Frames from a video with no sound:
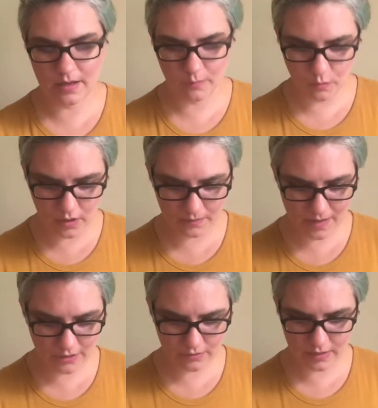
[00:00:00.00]
a war
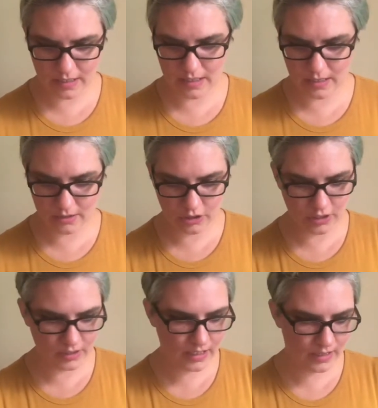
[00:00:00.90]
veteran, and
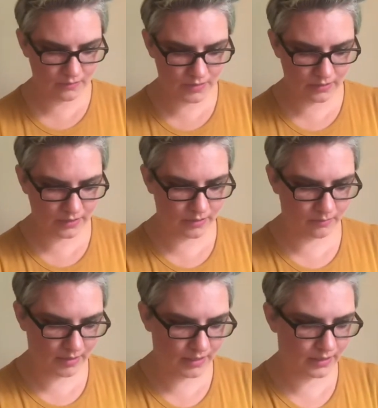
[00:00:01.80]
she's kind of
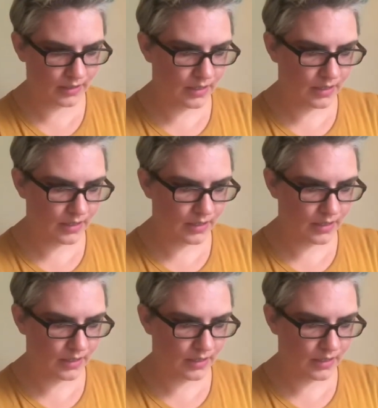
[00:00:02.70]
dealing with